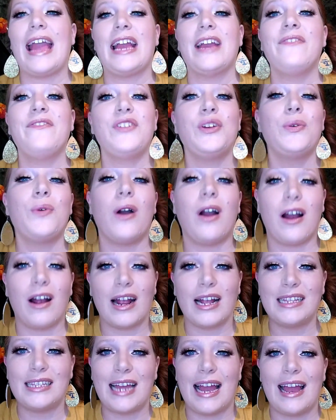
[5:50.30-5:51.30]
If you
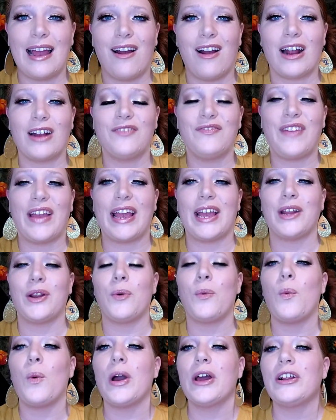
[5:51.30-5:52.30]
are a diehard
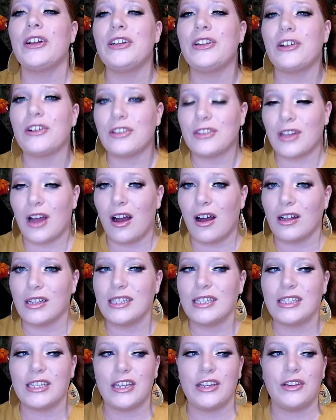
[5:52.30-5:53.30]
fan, what are your
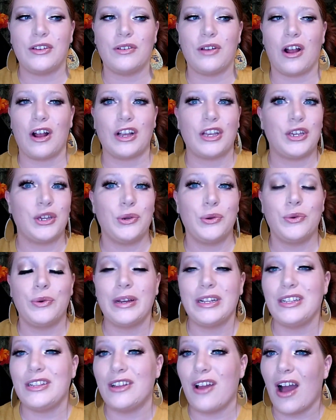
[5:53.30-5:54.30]
thoughts? Are
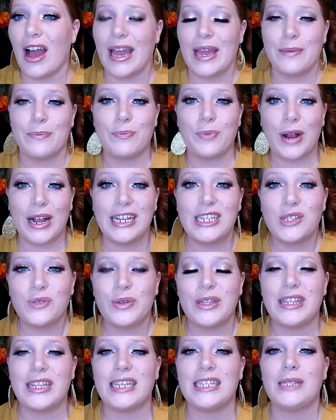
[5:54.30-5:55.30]
you not
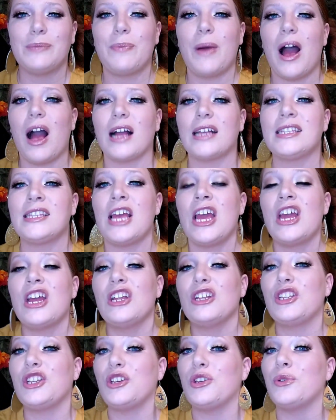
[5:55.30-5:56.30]
impressed with this box?
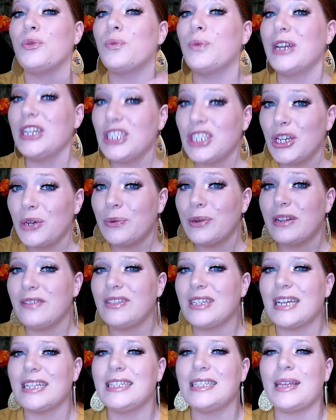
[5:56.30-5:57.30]
Do you wish you would
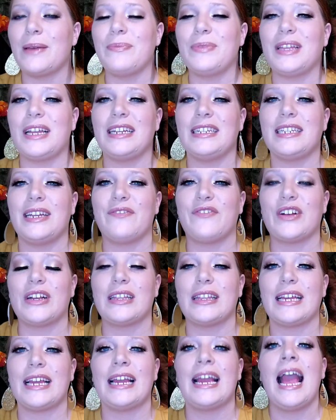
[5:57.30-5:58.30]
have done something
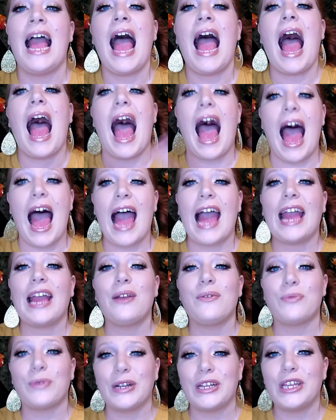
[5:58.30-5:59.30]
differently?
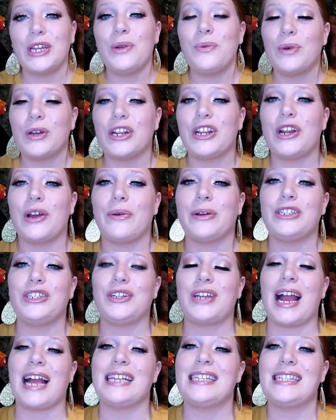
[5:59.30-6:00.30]
I really want to know
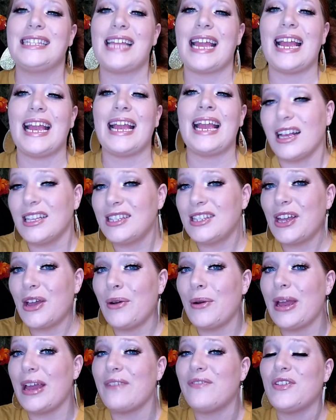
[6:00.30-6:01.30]
what you guys think.
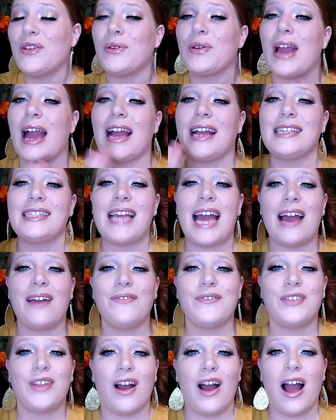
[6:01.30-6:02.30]
Also, if you guys
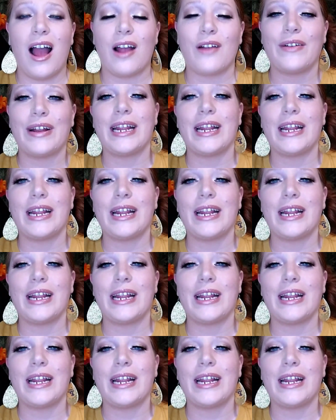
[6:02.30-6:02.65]
have not